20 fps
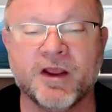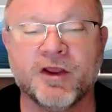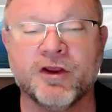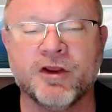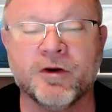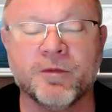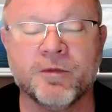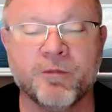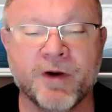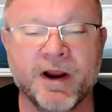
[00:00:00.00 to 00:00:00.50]

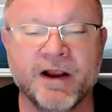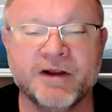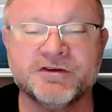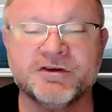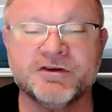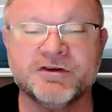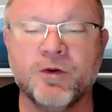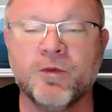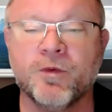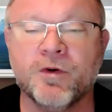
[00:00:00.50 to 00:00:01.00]
Your
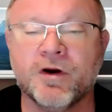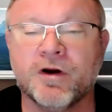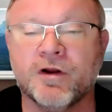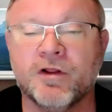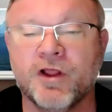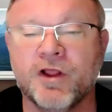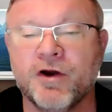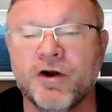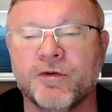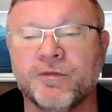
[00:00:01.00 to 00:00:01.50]
brakes don't work
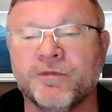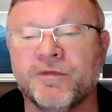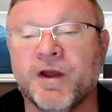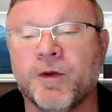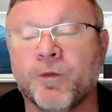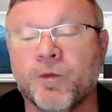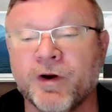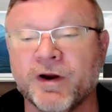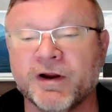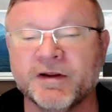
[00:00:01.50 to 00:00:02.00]
alone.
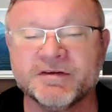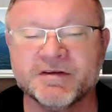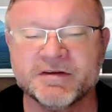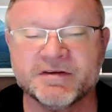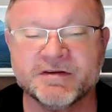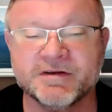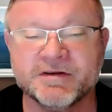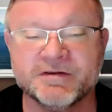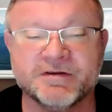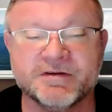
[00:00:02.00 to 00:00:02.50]
They work as a
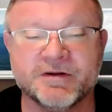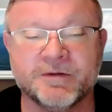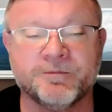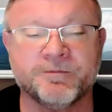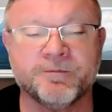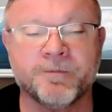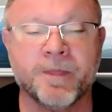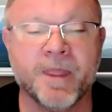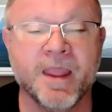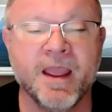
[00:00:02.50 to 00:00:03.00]

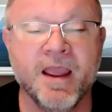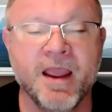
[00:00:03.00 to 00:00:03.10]
system.